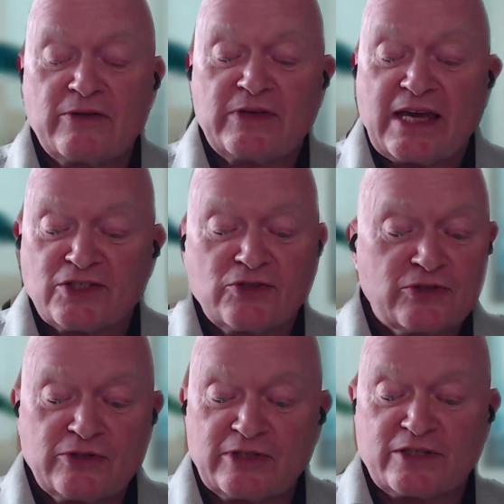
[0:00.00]
Yes, you
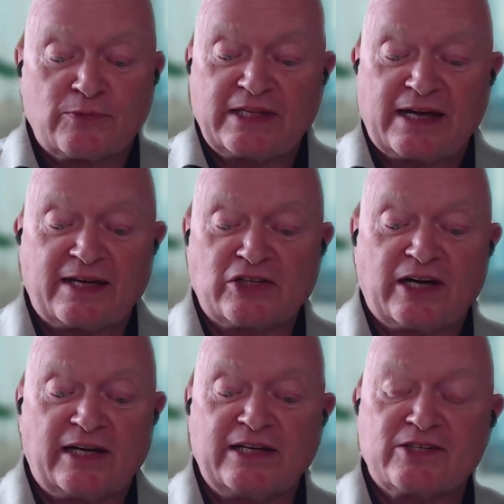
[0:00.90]
do this with
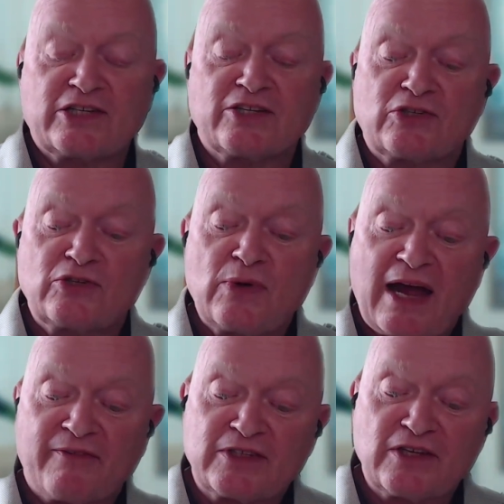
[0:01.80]
Agile. It's just you
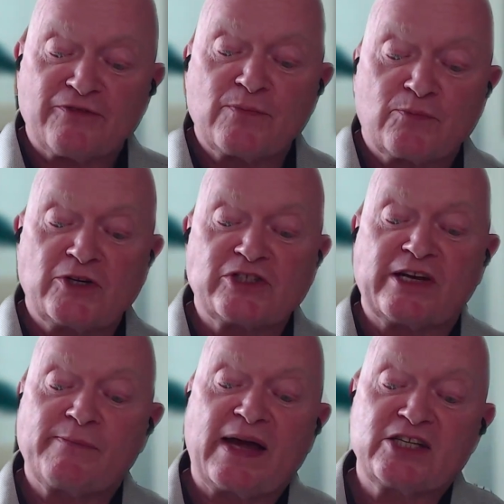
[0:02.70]
have a different
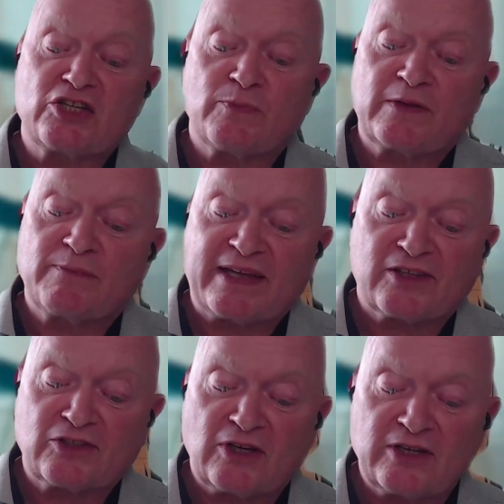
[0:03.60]
project management
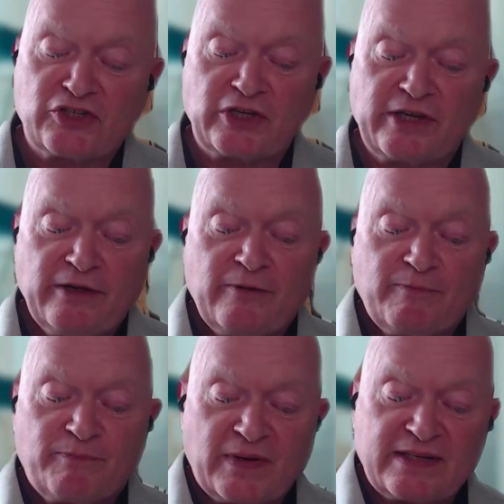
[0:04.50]
methodology,
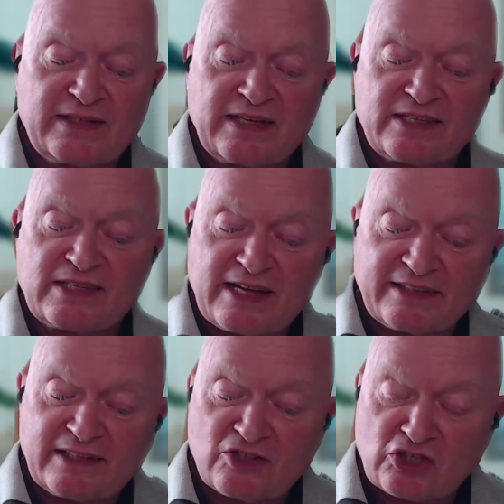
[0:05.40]
but
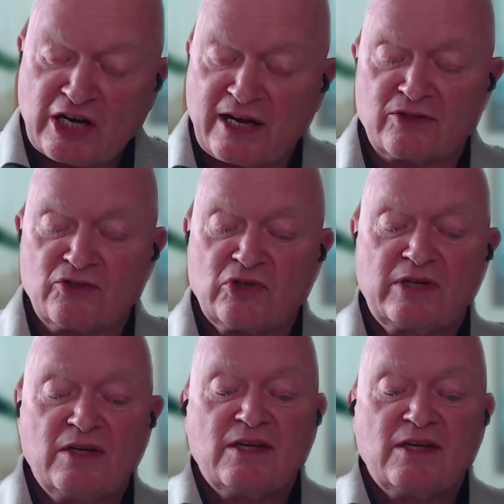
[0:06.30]
nothing's changed.